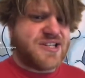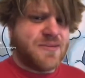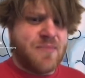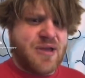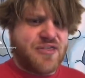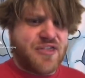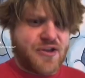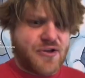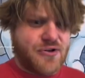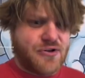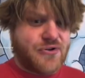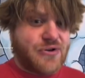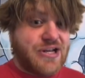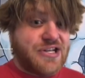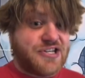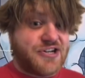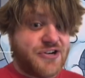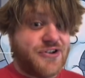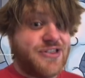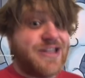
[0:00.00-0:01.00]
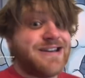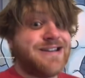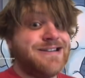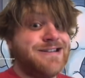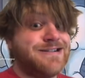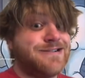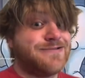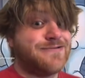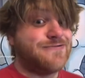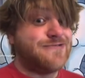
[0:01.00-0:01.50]
mythical creature that
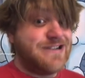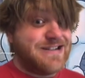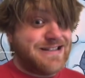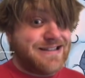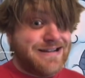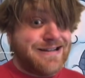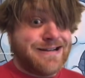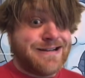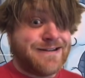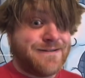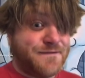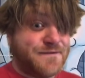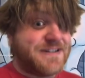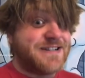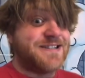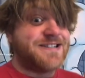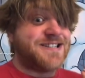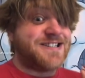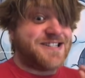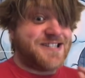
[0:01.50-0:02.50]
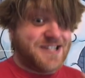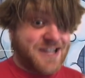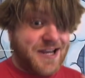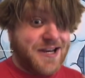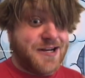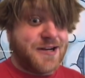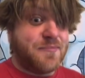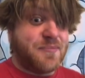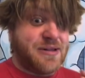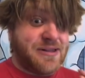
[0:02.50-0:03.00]
you really have to
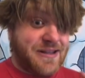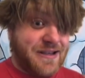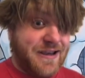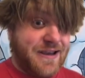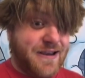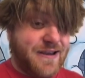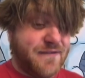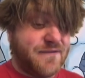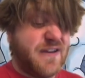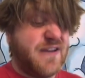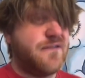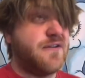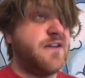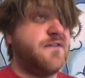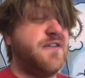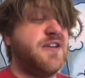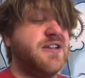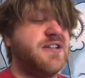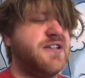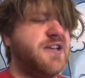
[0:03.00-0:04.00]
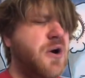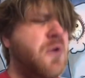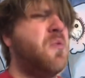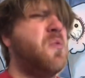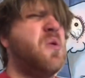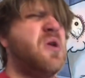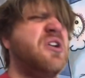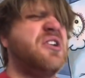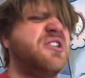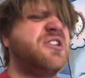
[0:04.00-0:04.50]
see to believe, even if you don't
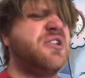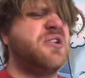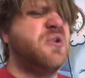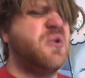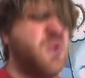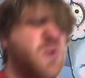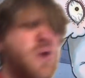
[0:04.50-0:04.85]
want to.